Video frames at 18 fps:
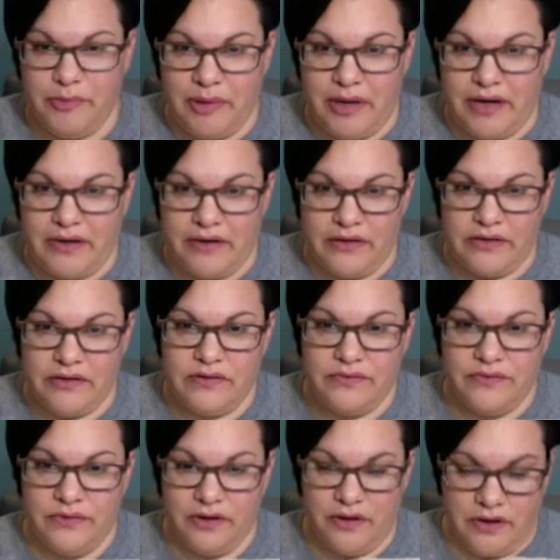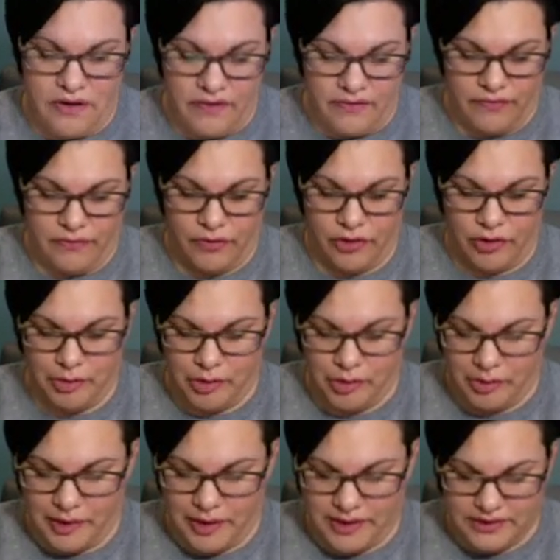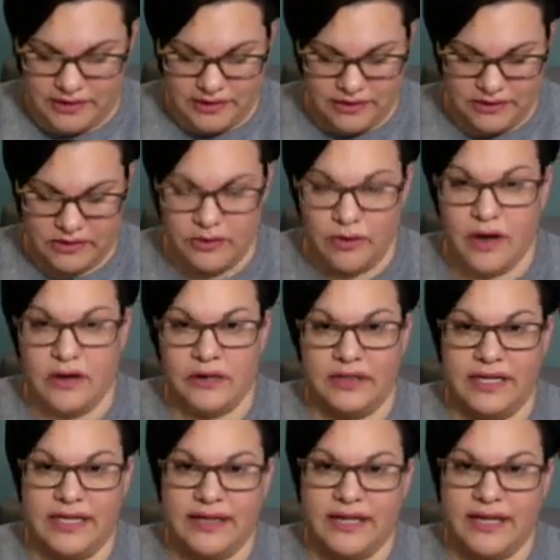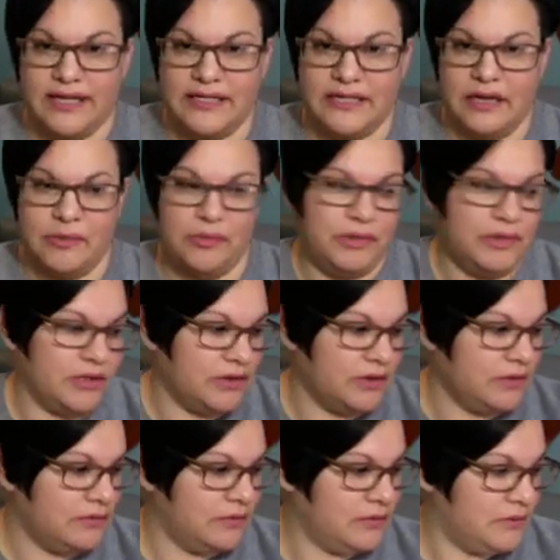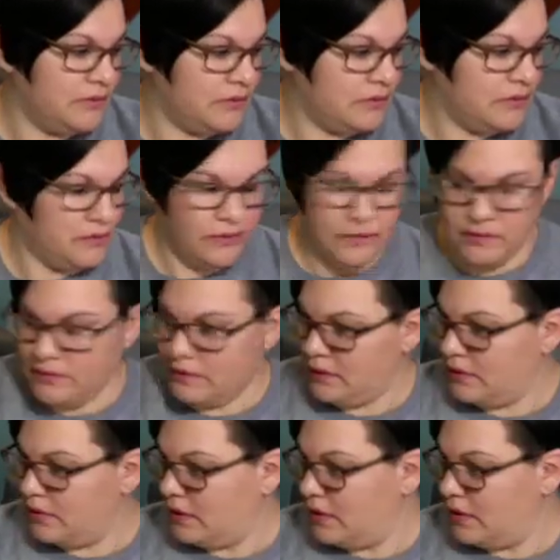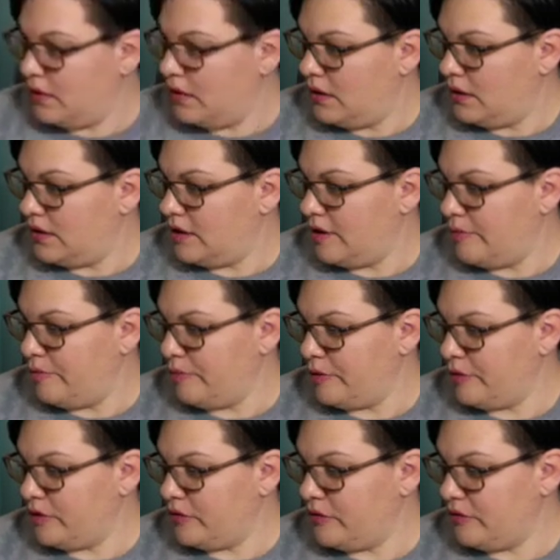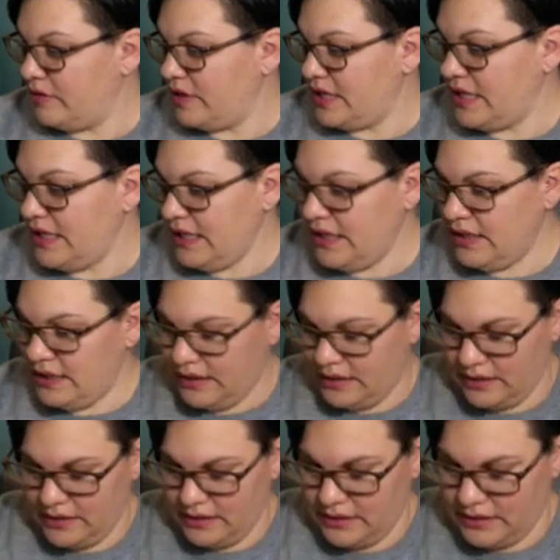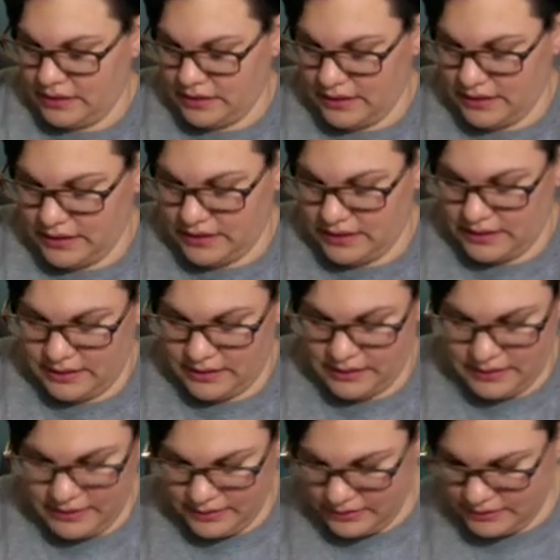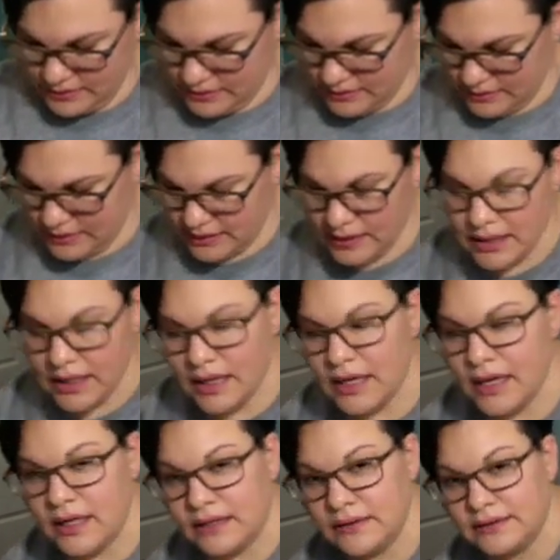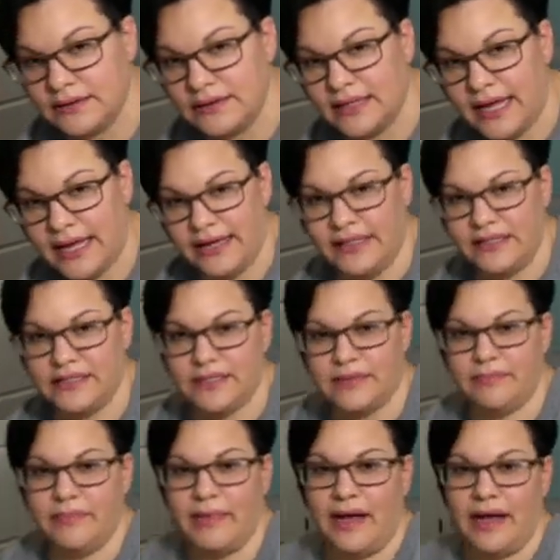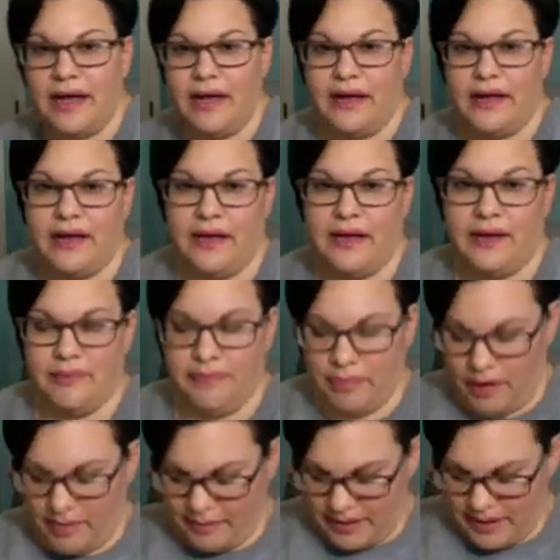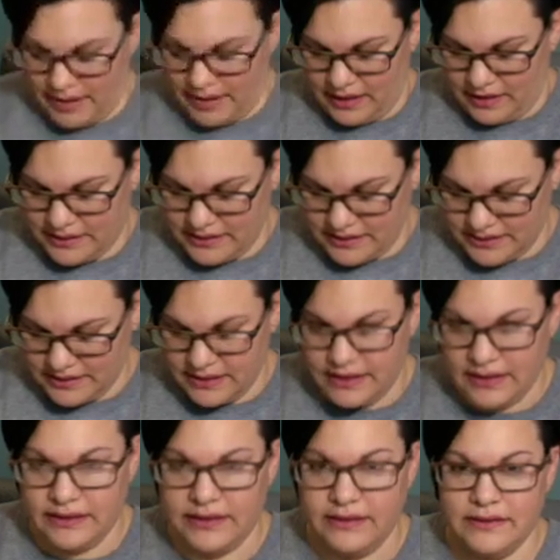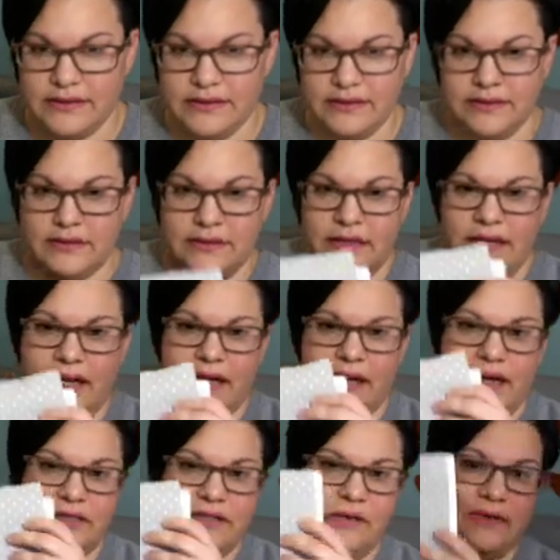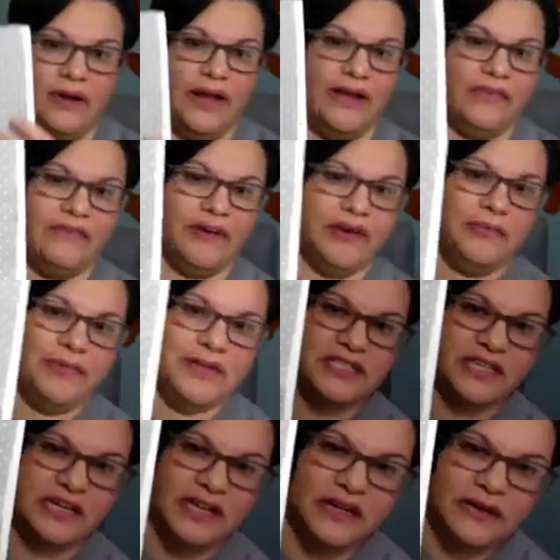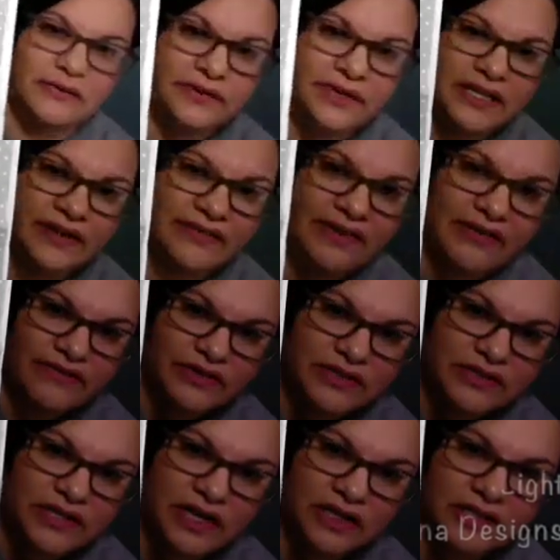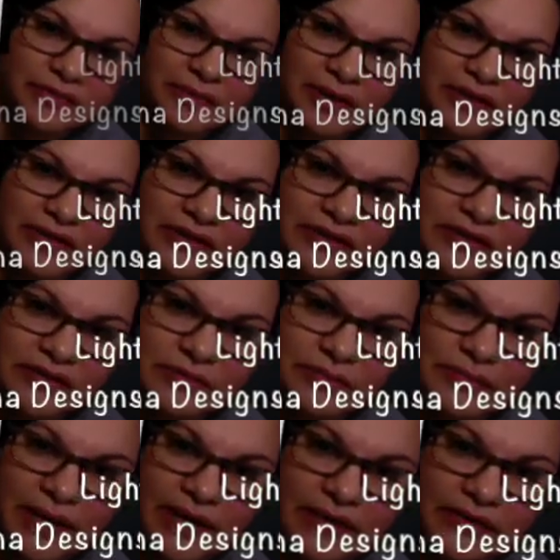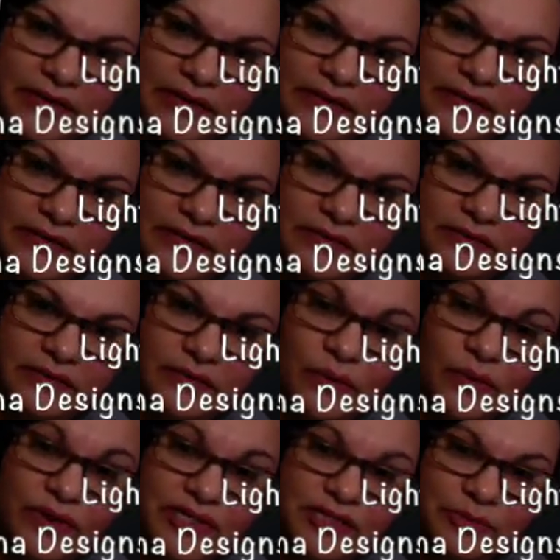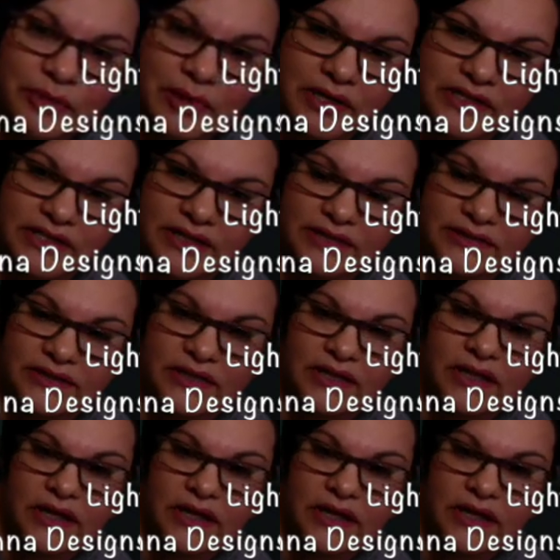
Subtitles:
patterns for an affordable price. So I'll link that down below. Number 3 is Light by Barbara Anna Designs, and I don't have very much, and I don't think I've ever talked about this pattern or this project